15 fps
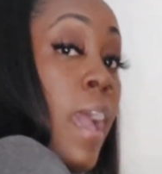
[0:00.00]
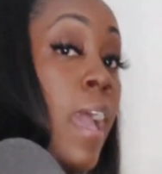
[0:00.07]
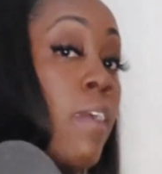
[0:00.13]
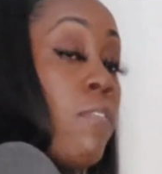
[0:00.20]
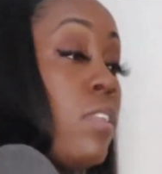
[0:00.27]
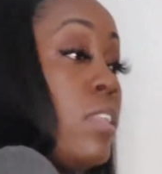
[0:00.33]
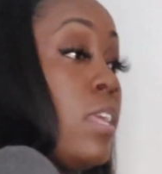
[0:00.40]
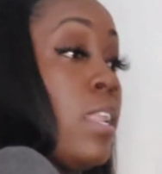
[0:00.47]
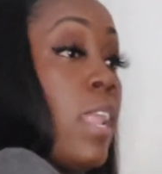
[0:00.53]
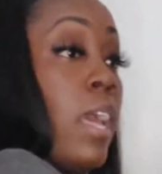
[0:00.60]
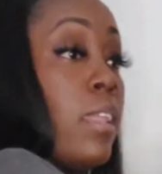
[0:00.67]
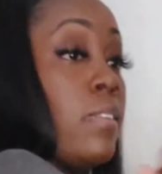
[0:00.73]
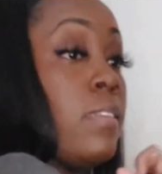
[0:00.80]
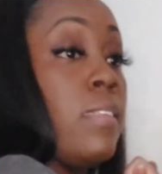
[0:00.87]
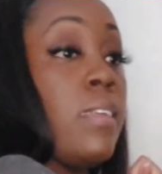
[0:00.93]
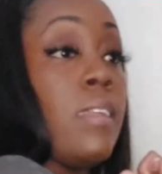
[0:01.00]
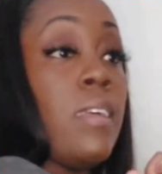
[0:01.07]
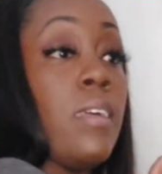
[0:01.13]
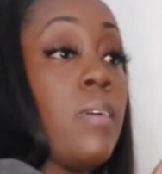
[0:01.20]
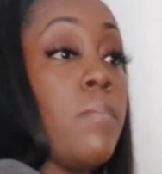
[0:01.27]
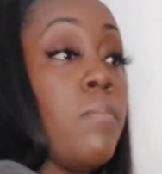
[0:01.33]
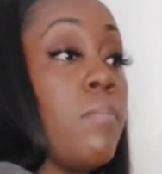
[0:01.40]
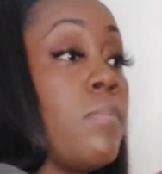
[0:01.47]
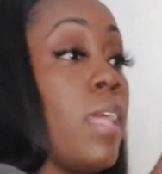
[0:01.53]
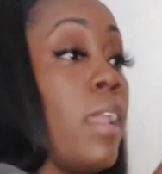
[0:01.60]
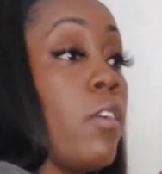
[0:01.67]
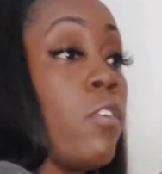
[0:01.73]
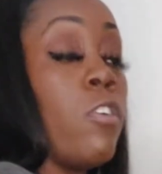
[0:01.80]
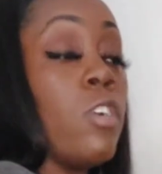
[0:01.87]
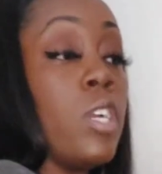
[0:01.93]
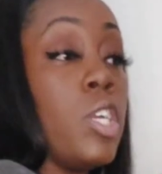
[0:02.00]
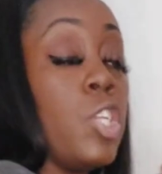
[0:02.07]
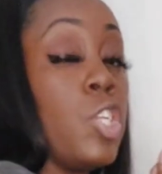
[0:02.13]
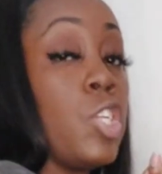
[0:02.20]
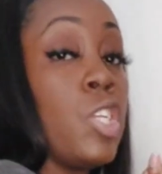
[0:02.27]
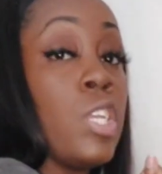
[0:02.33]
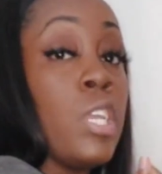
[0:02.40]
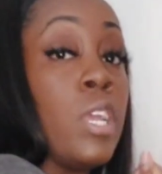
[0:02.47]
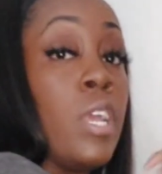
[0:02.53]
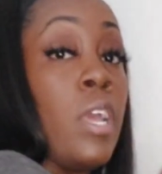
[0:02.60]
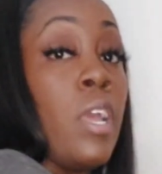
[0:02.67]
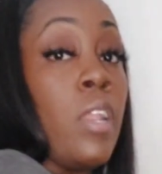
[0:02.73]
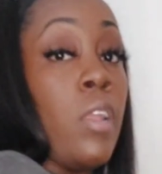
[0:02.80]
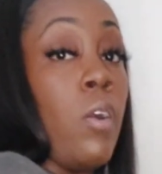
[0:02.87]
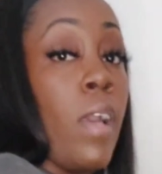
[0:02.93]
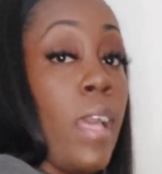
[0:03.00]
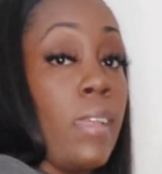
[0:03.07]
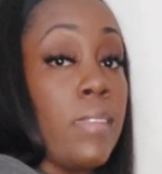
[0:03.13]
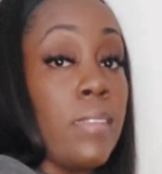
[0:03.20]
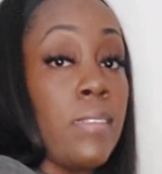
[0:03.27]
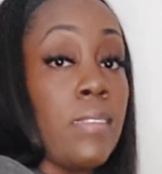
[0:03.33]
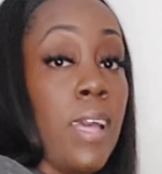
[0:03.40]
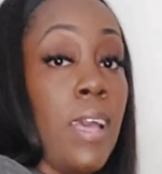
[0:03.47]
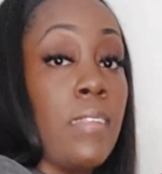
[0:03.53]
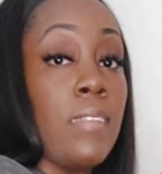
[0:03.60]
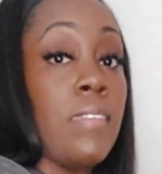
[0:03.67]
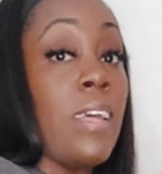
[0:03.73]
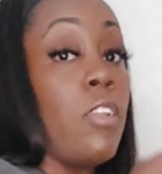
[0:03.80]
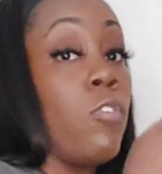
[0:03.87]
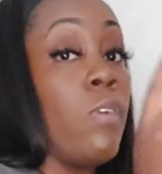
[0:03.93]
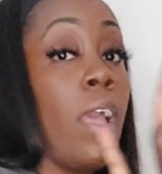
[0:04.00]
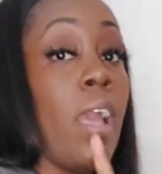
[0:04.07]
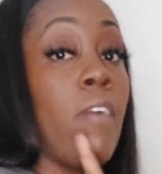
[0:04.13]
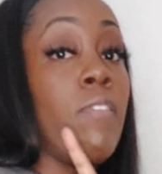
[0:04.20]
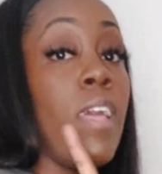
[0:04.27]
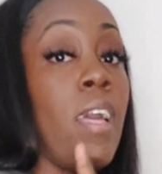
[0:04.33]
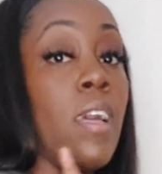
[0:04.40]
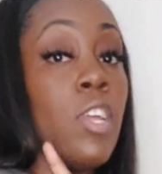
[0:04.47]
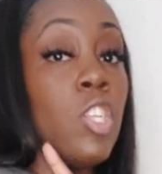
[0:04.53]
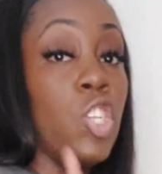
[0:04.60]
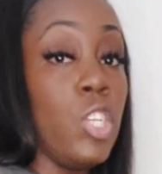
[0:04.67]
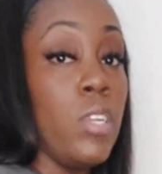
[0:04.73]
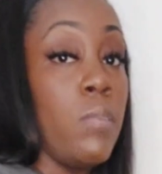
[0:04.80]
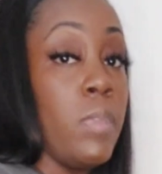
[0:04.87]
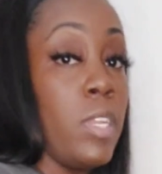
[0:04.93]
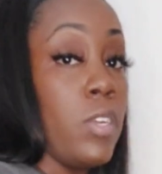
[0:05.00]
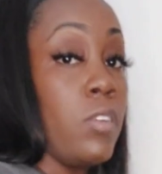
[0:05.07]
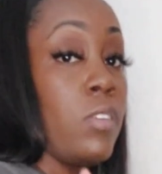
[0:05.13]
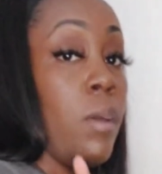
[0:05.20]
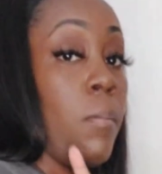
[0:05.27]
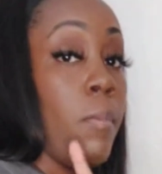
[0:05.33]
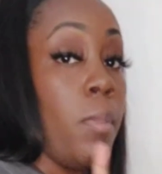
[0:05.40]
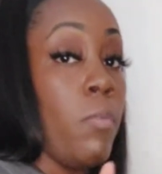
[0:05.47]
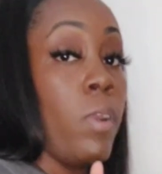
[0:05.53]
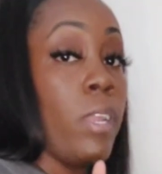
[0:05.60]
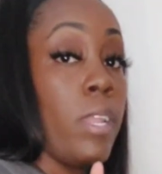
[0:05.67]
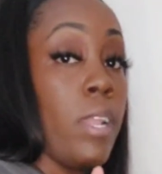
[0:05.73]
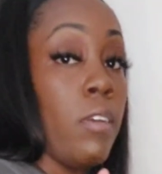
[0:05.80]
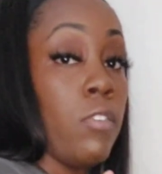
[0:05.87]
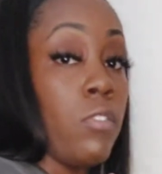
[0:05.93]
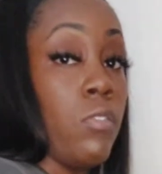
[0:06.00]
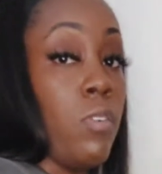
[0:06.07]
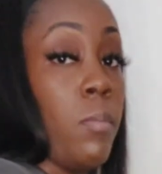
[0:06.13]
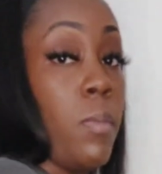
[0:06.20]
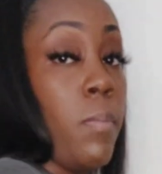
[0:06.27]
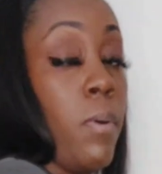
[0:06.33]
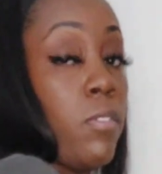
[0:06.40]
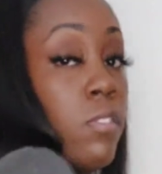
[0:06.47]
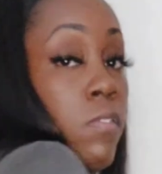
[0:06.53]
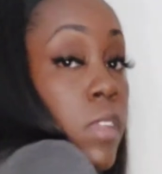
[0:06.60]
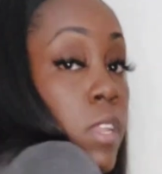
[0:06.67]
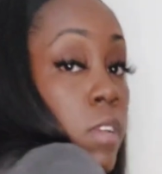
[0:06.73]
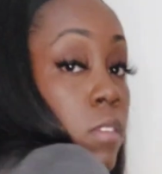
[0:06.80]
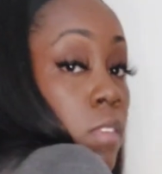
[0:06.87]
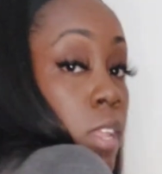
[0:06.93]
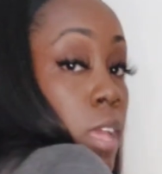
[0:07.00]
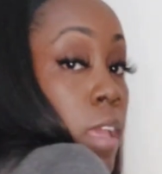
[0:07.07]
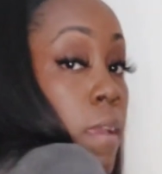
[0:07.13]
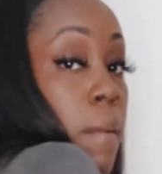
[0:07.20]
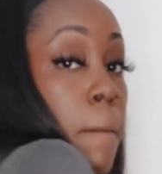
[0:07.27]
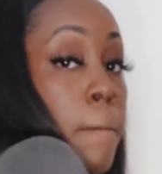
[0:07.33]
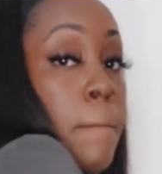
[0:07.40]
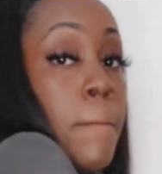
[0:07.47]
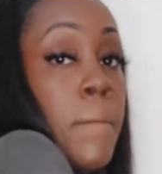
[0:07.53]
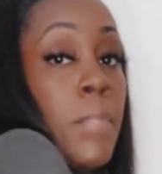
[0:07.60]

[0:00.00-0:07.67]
I haven't did not a sit-up, not a crunch, no exercises. I do have a gym here, so I'm going to be working out soon. I'm going to be posting videos of that.